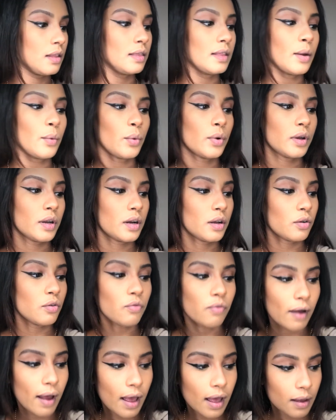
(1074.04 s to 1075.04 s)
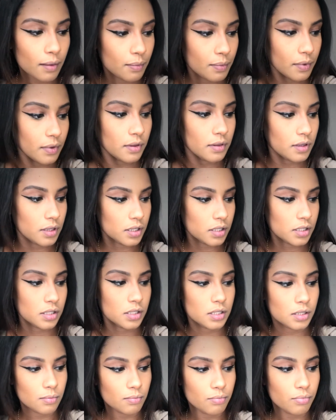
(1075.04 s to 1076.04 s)
Then we're gonna grab this
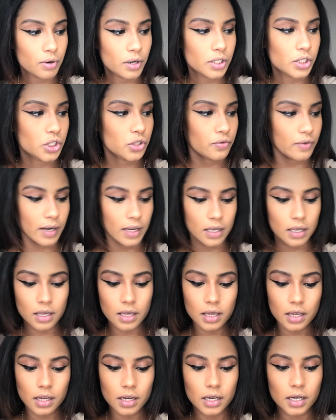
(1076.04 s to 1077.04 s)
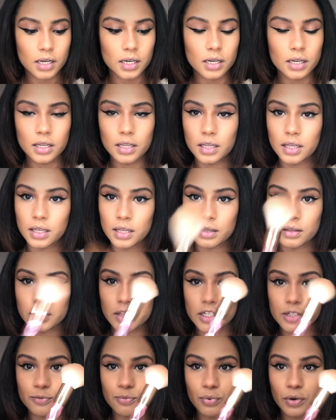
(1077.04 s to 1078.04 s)
brush right here.
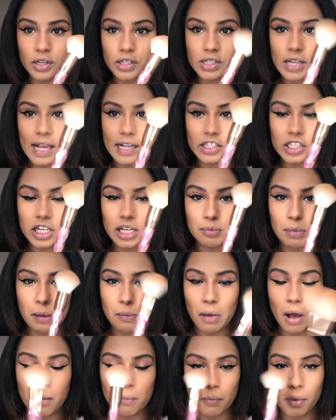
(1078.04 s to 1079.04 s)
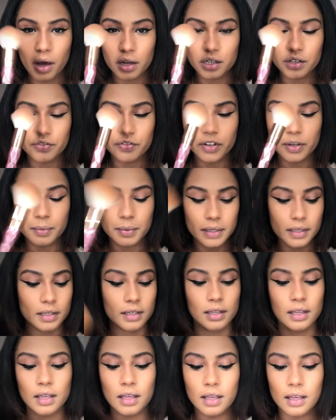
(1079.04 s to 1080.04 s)
This brush, actually my mom bought it for
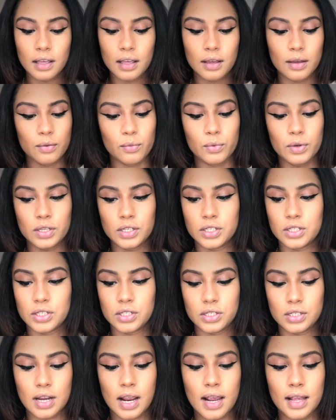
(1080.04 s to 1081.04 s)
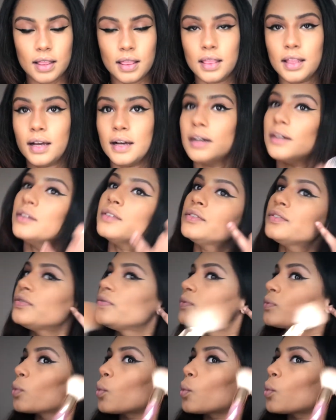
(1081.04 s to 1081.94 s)
me, which I love.